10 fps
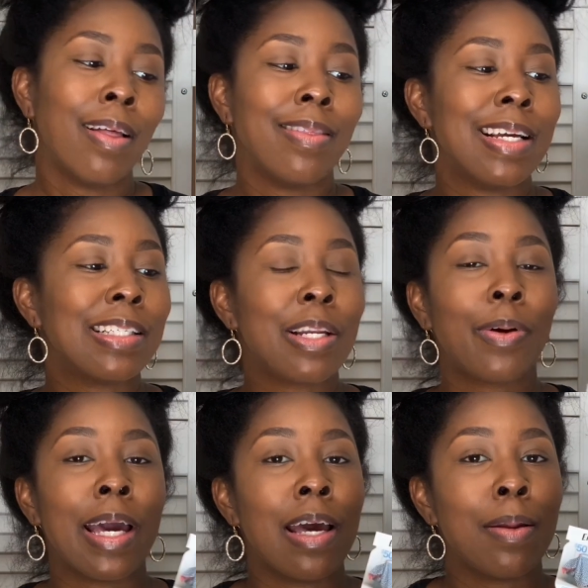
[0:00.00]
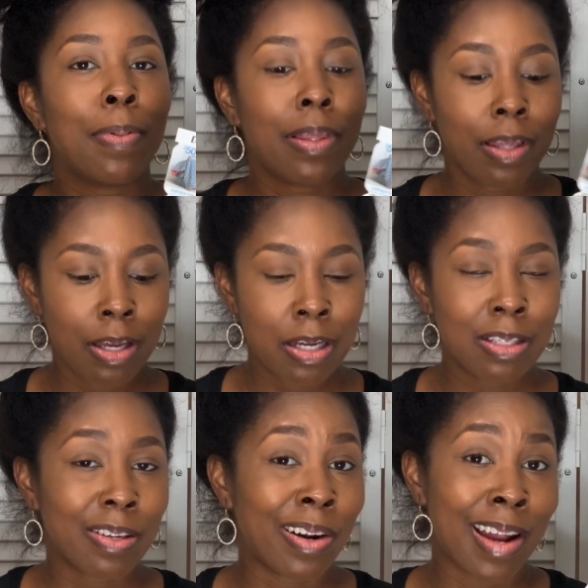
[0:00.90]
These little canopy
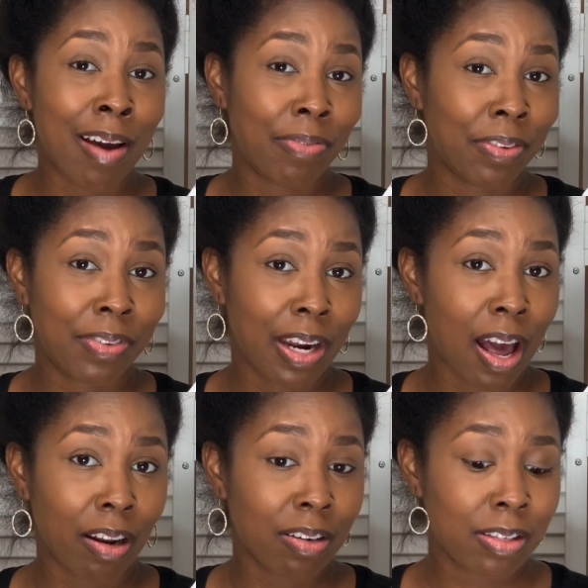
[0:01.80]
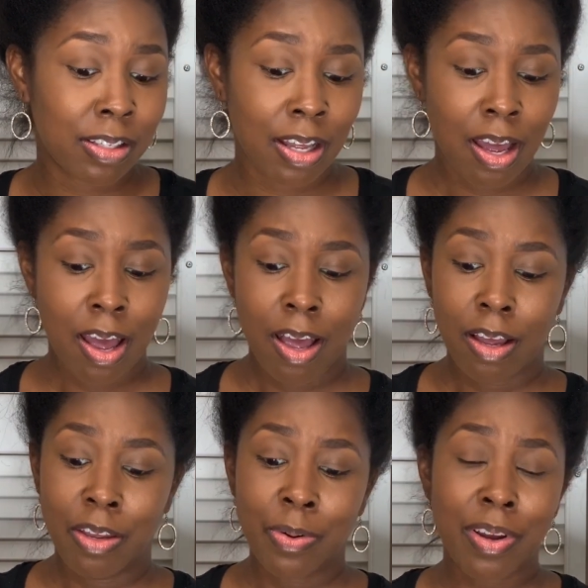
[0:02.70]
things are not $50.
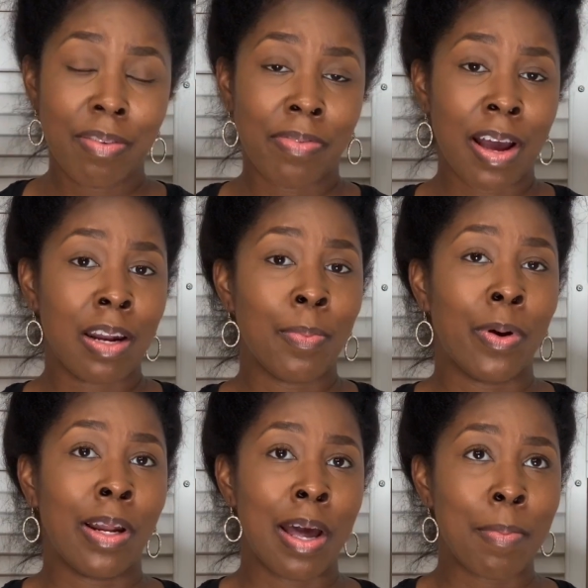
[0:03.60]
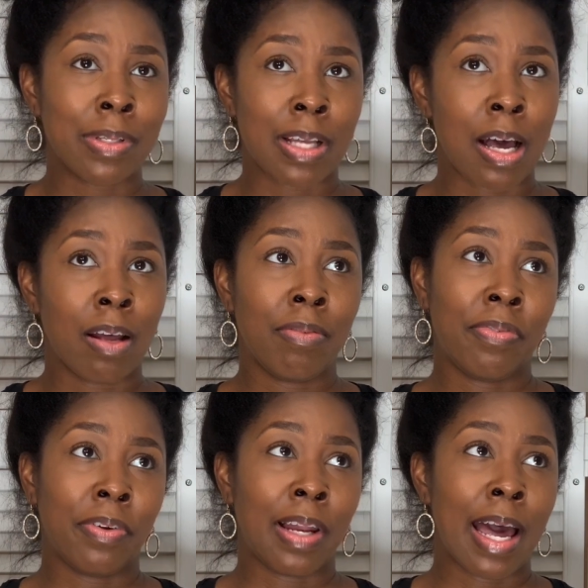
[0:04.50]
You can find them on Amazon
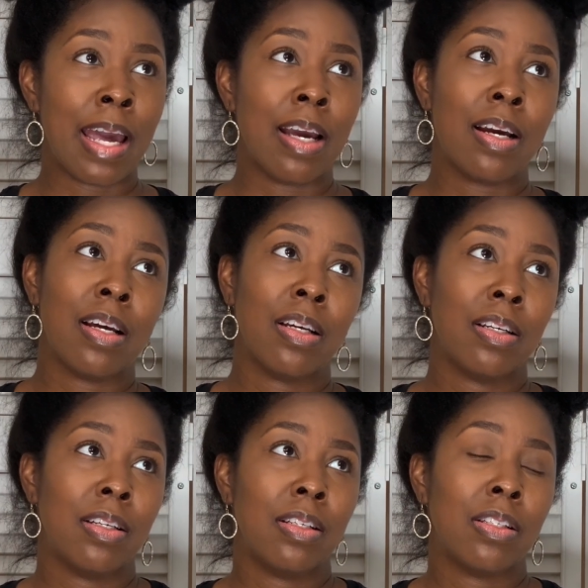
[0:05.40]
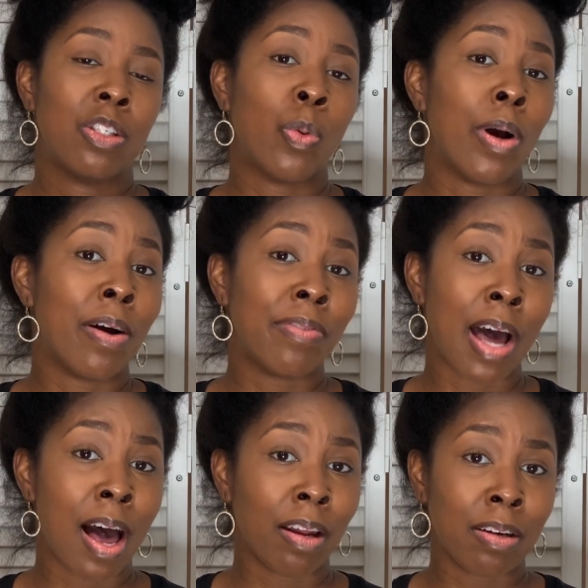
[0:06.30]
for like
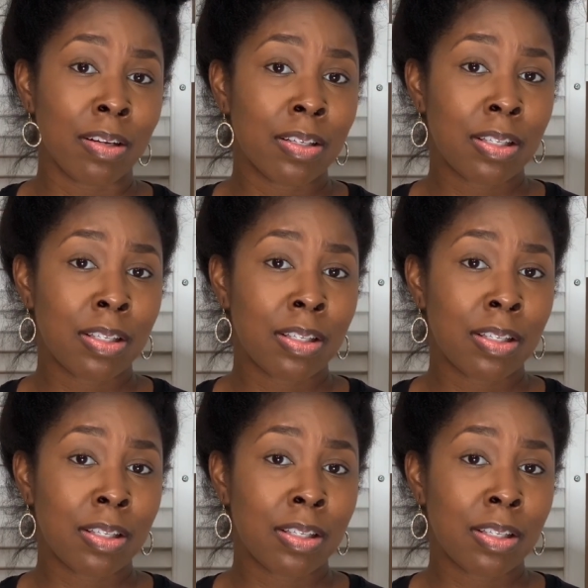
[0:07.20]
$12.